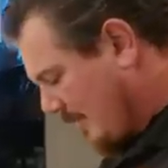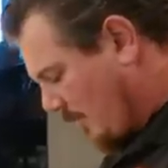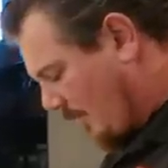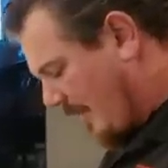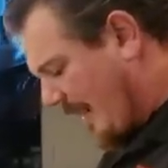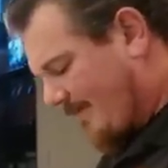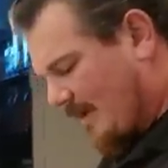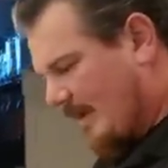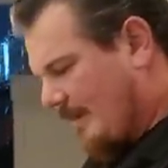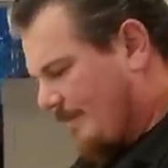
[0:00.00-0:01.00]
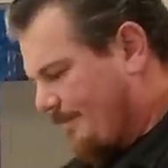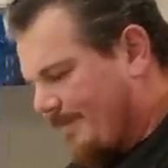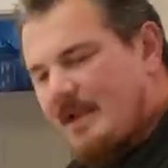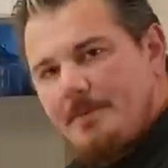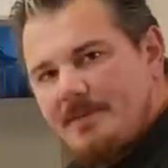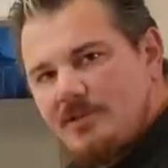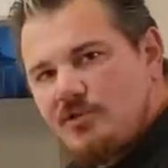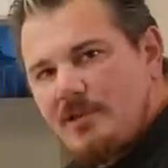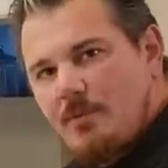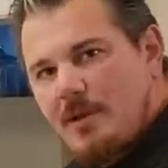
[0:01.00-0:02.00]
We're gonna have it in a
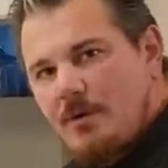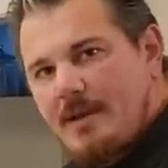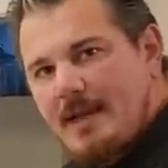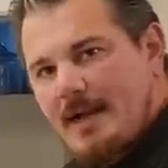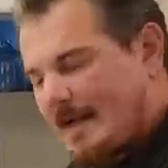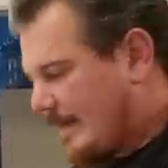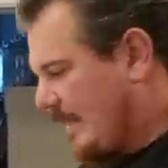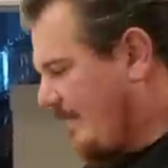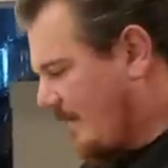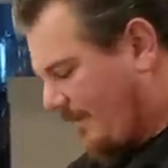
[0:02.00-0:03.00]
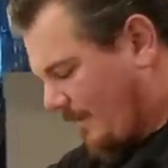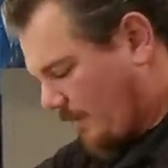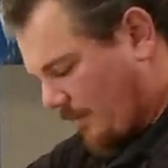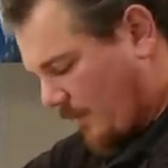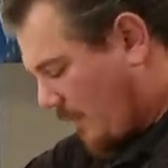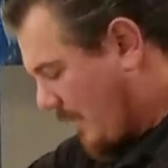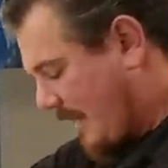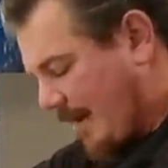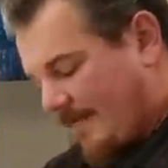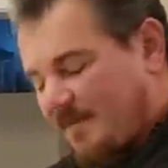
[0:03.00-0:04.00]
position that we don't get cut. Even if it starts going and
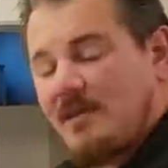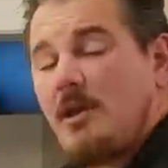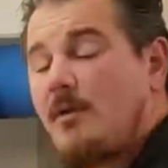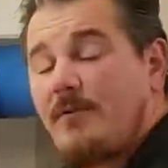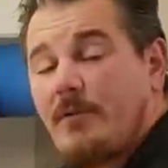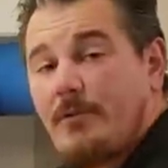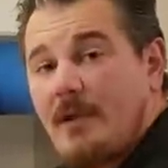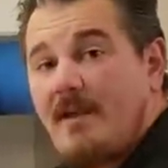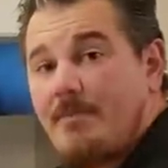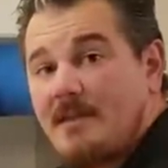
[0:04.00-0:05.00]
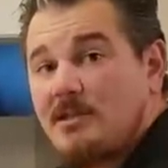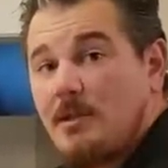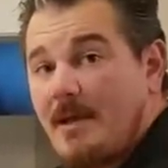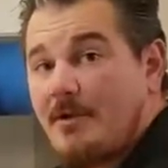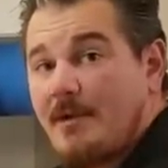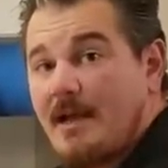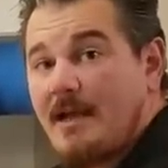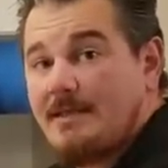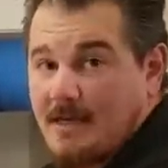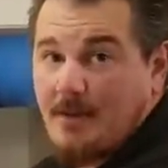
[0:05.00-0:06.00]
I have to sit here for 3.5 minutes till the battery
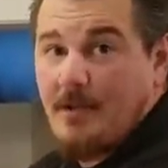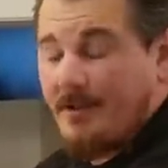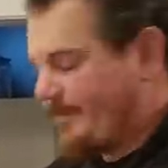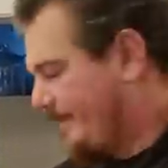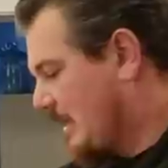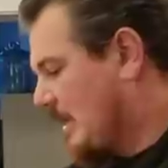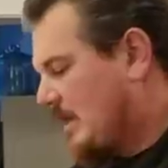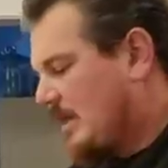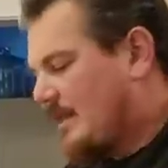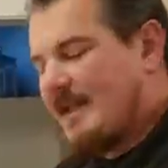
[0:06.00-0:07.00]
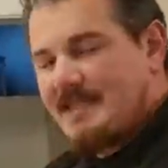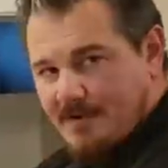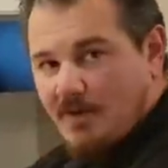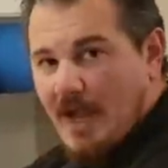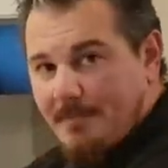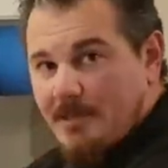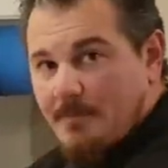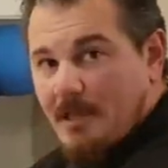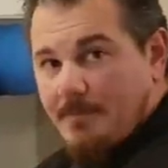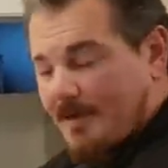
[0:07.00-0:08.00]
dies, then I will. That's never happened to
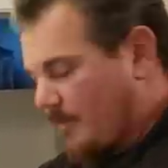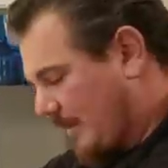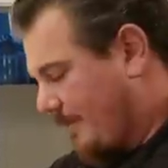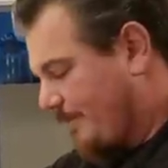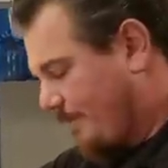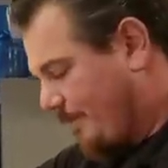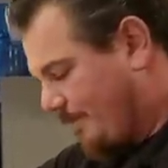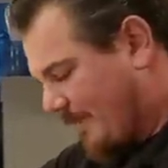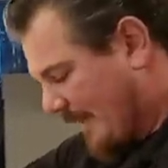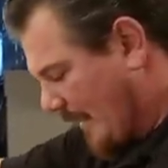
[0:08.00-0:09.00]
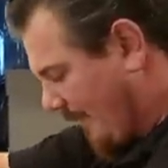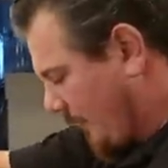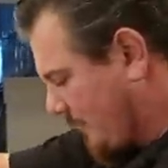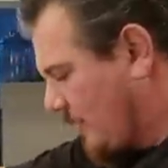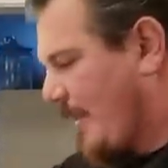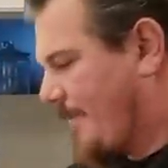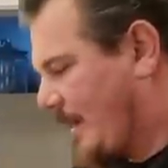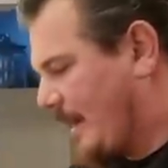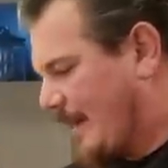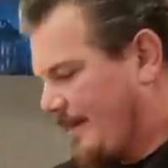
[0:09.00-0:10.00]
me, by the way. But I've also not been
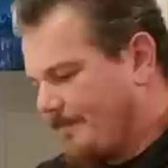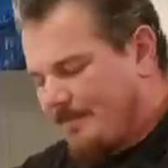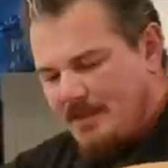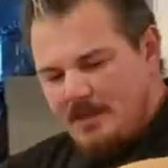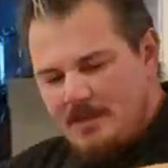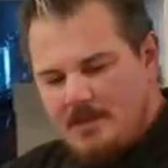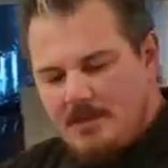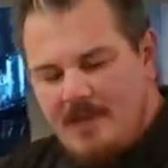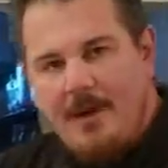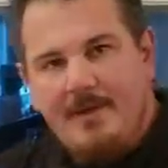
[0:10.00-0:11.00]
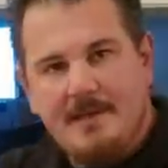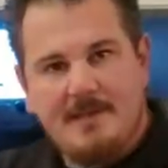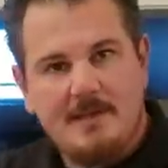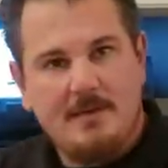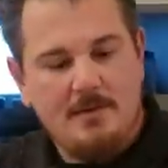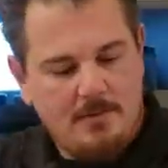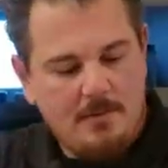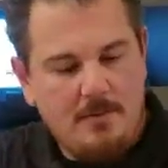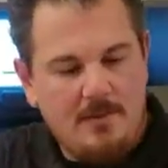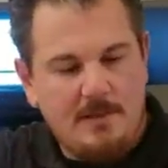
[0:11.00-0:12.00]
cut. See how this
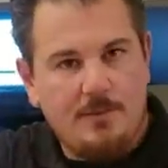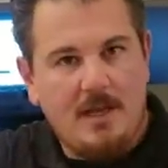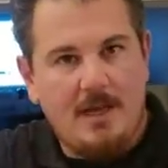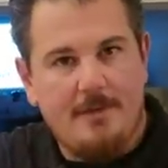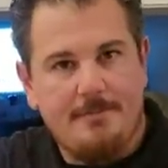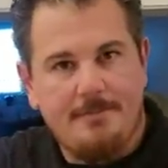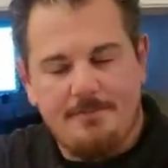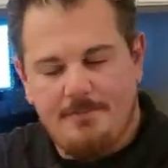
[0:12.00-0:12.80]
would hit?